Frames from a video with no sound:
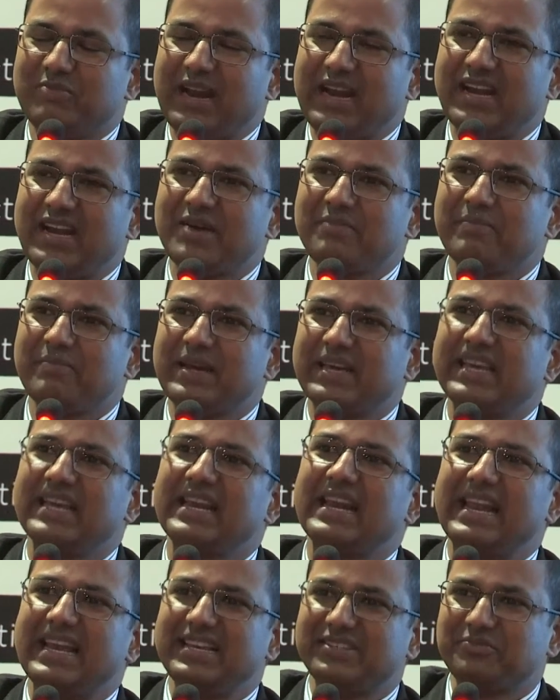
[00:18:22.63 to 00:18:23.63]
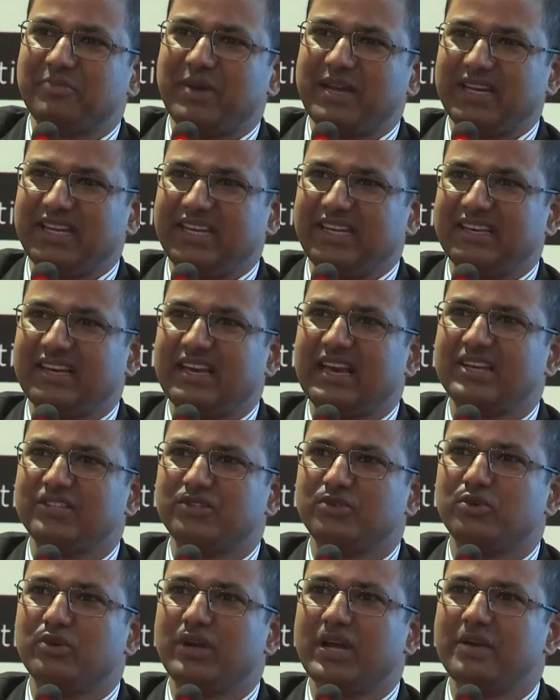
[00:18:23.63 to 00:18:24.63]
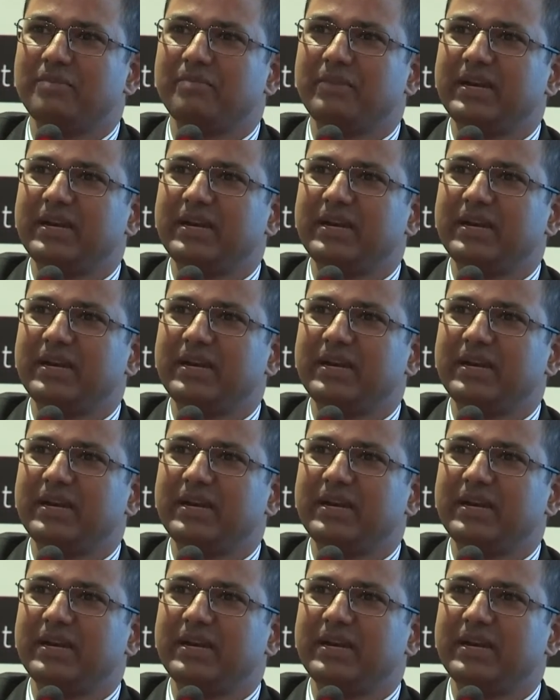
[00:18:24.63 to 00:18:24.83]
end up making less money as you would have